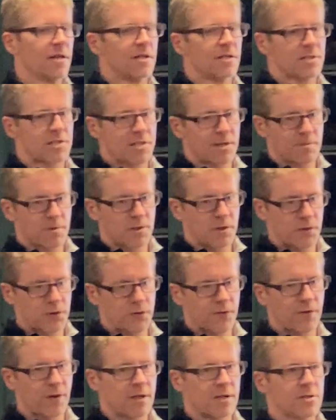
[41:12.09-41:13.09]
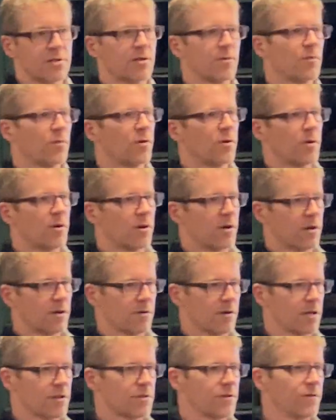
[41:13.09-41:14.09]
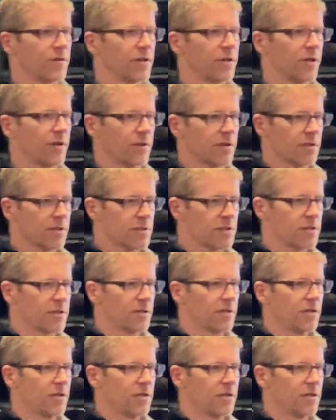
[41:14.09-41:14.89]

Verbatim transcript: Some cultivars are more aggressive than others.